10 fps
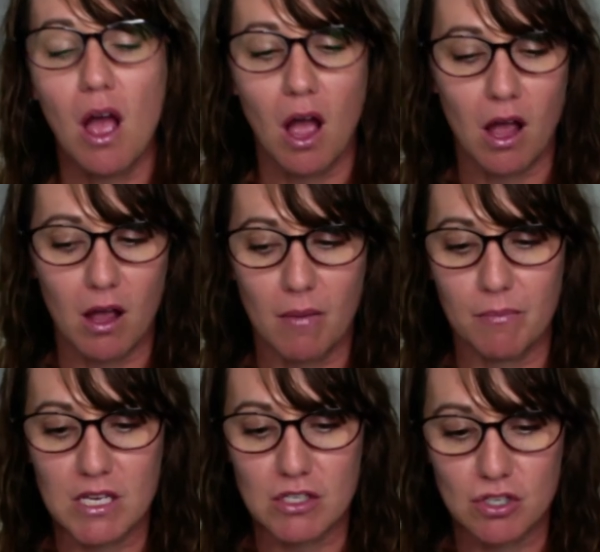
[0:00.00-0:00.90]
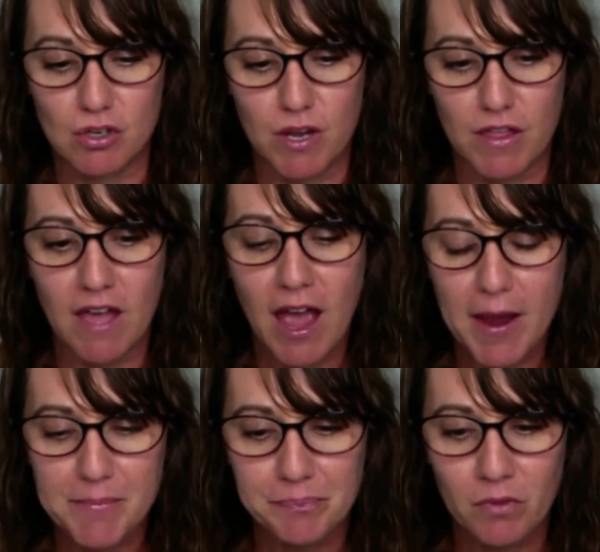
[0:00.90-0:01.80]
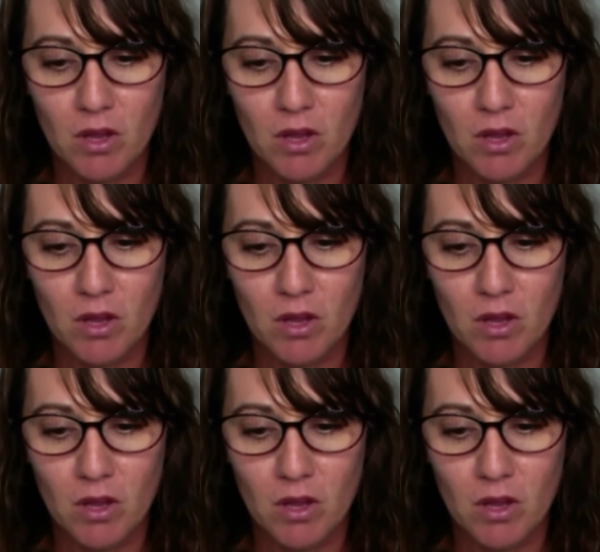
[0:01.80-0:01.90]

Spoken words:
in doing that,